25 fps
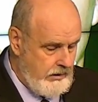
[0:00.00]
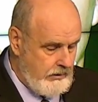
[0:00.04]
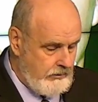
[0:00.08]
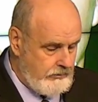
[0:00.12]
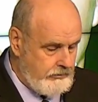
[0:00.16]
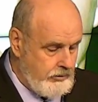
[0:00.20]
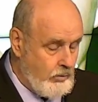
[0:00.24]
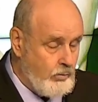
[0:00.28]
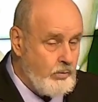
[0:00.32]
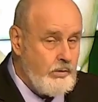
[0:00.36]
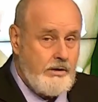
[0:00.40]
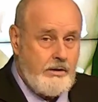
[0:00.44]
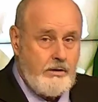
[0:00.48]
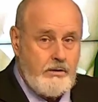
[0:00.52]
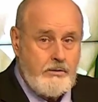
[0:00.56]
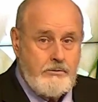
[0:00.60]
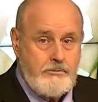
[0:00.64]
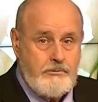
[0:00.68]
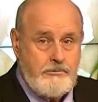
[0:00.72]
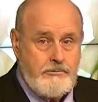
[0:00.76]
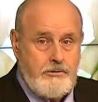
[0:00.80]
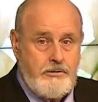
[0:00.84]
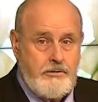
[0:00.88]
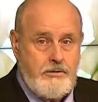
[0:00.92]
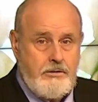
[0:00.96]
So words
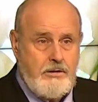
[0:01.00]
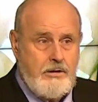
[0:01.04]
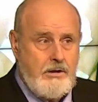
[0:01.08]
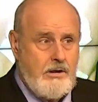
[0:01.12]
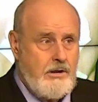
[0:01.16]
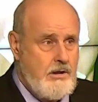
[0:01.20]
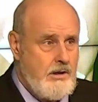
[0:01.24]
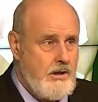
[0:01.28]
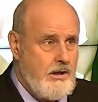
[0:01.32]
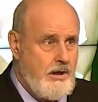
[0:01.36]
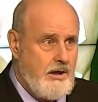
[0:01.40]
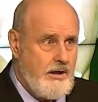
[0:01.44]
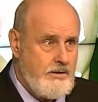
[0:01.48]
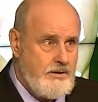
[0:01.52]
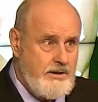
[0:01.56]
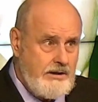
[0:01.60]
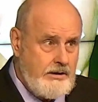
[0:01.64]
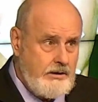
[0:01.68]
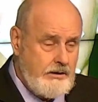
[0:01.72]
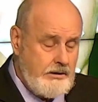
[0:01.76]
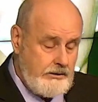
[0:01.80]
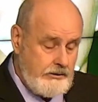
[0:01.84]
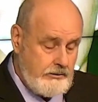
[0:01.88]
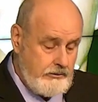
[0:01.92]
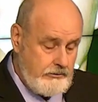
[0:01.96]
are
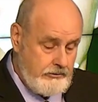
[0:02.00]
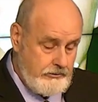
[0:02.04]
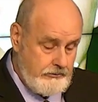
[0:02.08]
deeds.